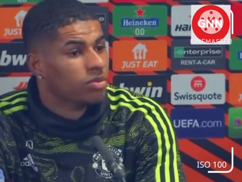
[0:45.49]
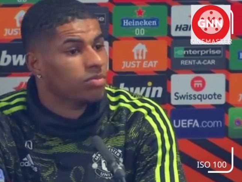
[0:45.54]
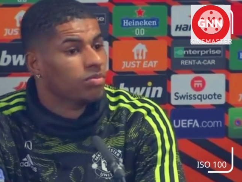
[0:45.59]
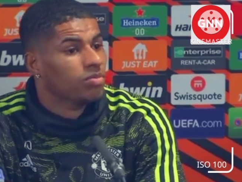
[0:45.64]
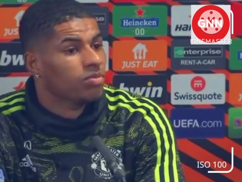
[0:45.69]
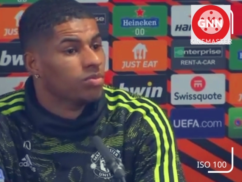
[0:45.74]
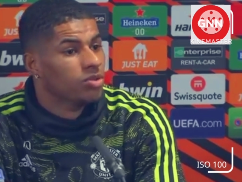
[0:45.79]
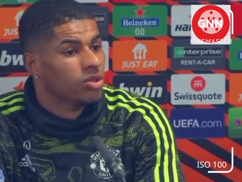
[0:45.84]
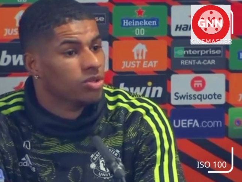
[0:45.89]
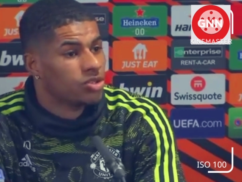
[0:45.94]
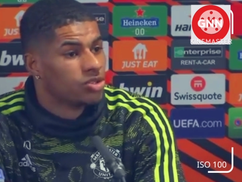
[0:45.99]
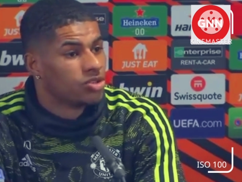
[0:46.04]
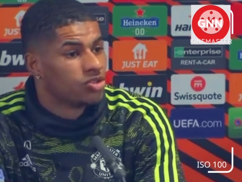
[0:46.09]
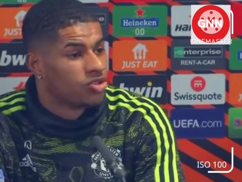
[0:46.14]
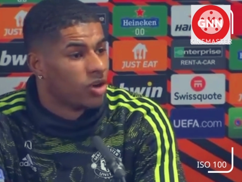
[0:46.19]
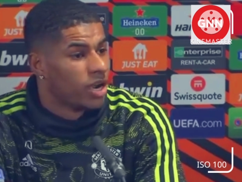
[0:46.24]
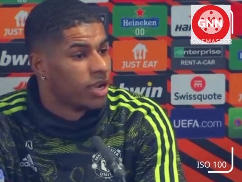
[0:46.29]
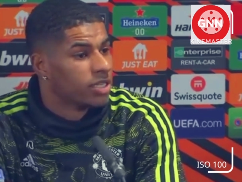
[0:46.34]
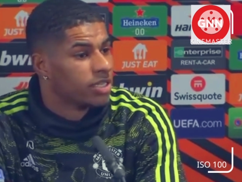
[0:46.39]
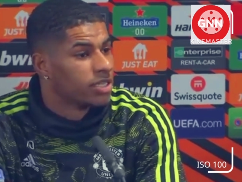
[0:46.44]
is always a good
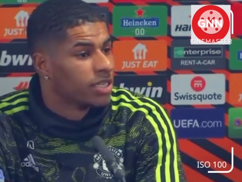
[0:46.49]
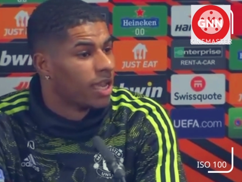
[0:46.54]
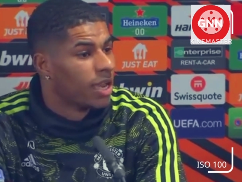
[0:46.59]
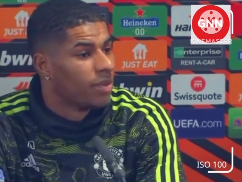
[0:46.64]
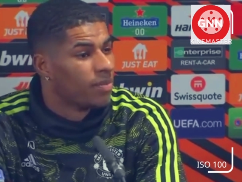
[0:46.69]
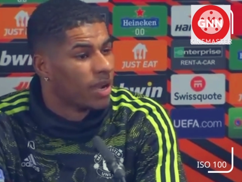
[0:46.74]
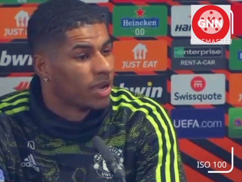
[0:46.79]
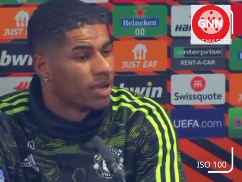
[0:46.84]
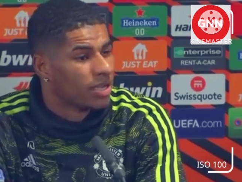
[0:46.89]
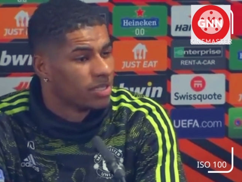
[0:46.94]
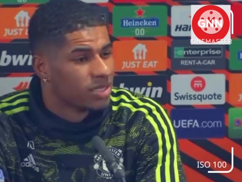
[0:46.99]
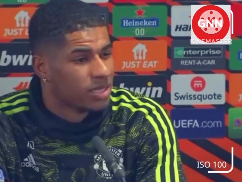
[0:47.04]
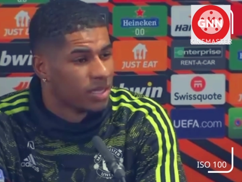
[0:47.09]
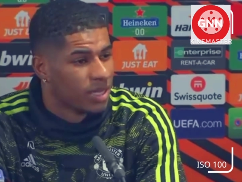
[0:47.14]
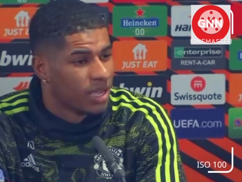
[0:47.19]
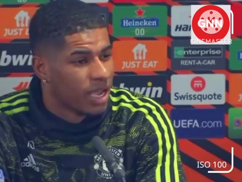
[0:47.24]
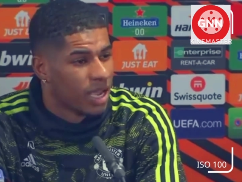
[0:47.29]
sign. He's helped